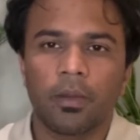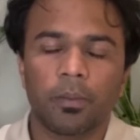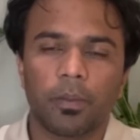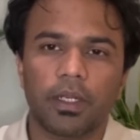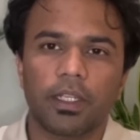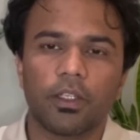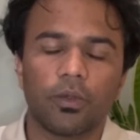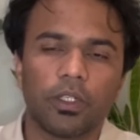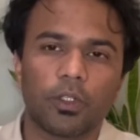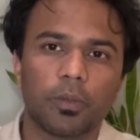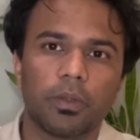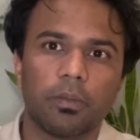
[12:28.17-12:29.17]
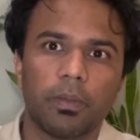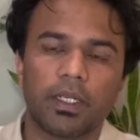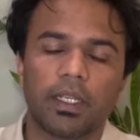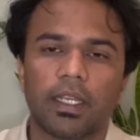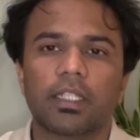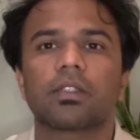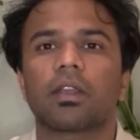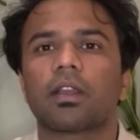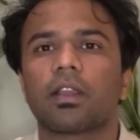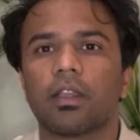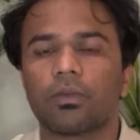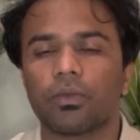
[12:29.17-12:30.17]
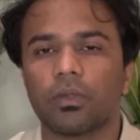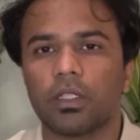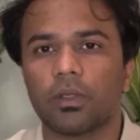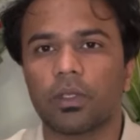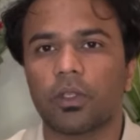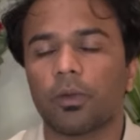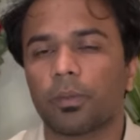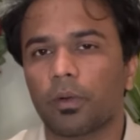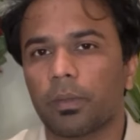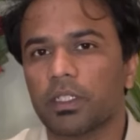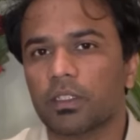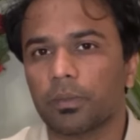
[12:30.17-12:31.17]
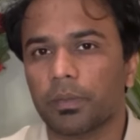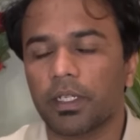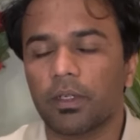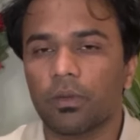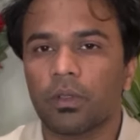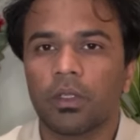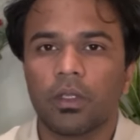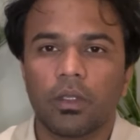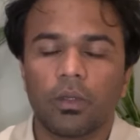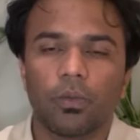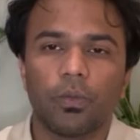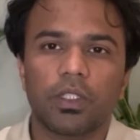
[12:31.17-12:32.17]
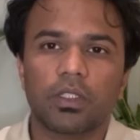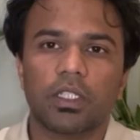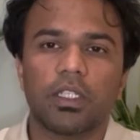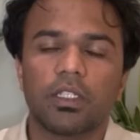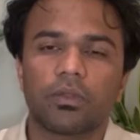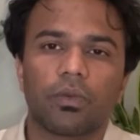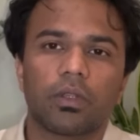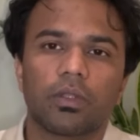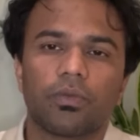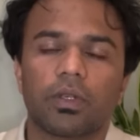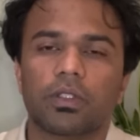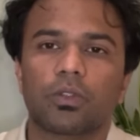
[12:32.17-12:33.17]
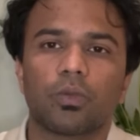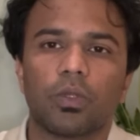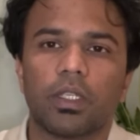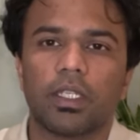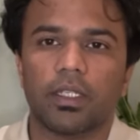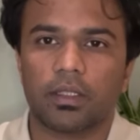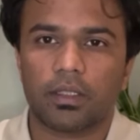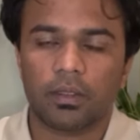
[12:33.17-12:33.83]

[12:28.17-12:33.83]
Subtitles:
but then you need to be a bit extra careful during your probation period, which is for the first 2 years.